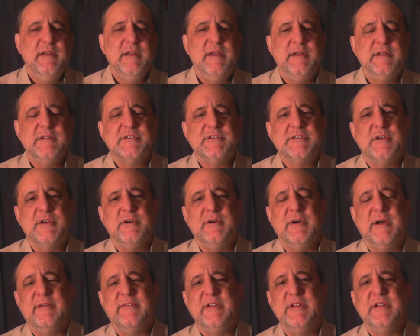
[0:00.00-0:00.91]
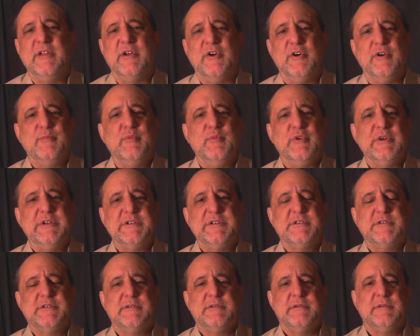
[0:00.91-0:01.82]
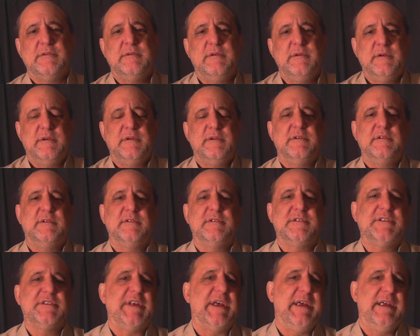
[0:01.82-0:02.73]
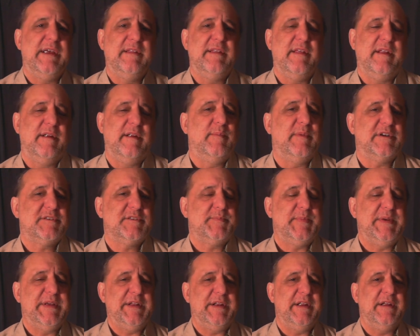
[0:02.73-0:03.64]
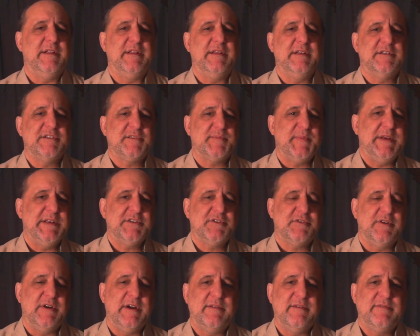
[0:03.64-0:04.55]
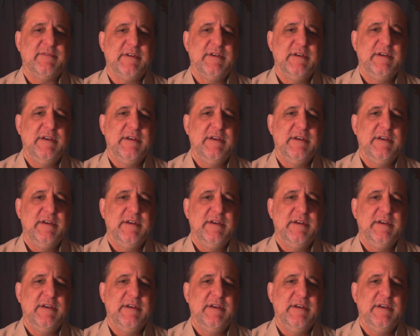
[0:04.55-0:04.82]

And so Avi Loeb was saying that it must be an alien spacecraft.